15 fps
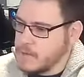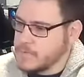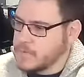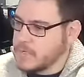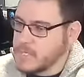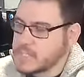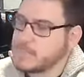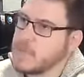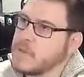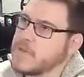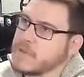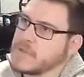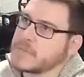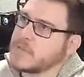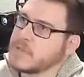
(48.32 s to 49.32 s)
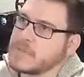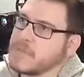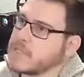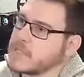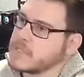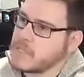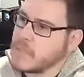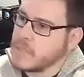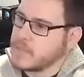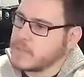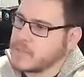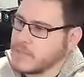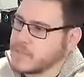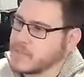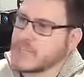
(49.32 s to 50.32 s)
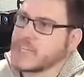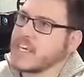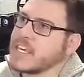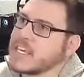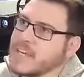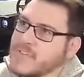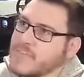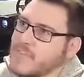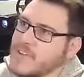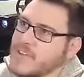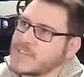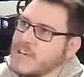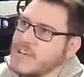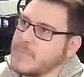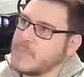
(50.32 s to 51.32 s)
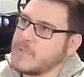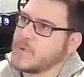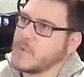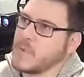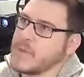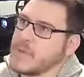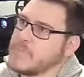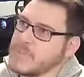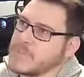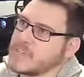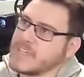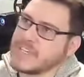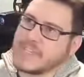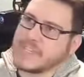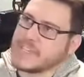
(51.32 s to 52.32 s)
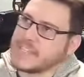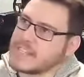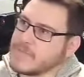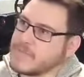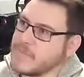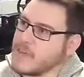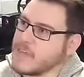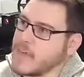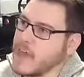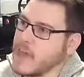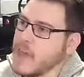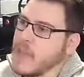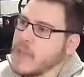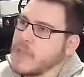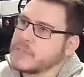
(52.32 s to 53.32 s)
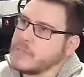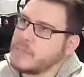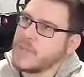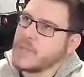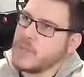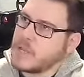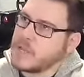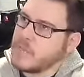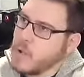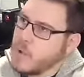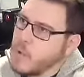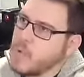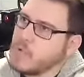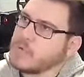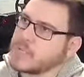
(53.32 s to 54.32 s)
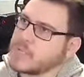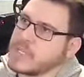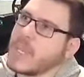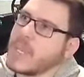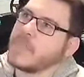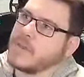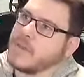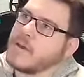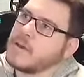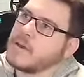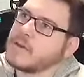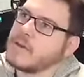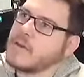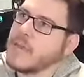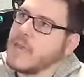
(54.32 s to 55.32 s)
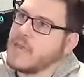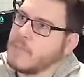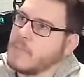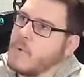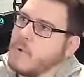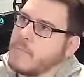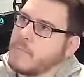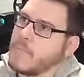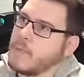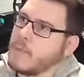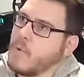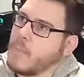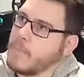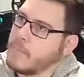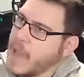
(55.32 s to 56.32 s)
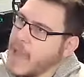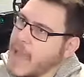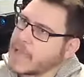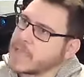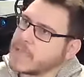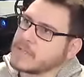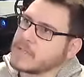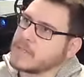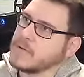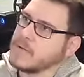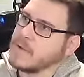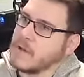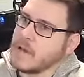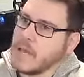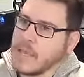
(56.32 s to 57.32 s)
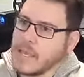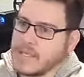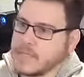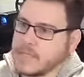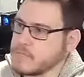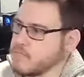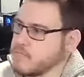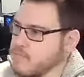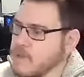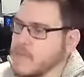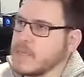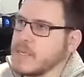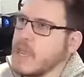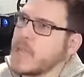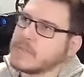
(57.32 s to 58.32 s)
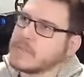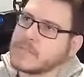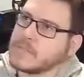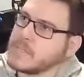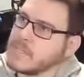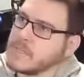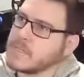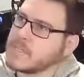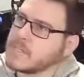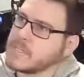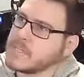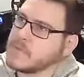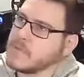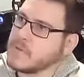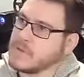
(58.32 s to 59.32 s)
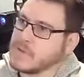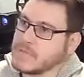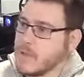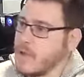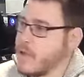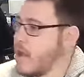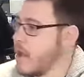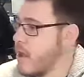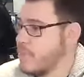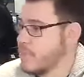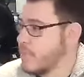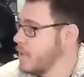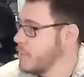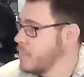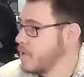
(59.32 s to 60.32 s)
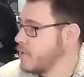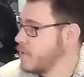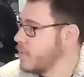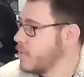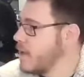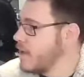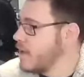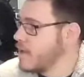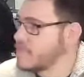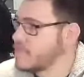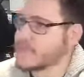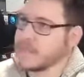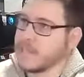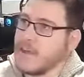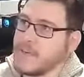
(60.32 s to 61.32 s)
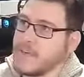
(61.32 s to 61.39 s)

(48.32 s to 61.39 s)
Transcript: the experience. So it's things like the kicker, for example, the wind machines and stuff like that. To bring it kind of all together in one pack, as it were, it just really adds to the experience. So I'm blown away. I have to say, I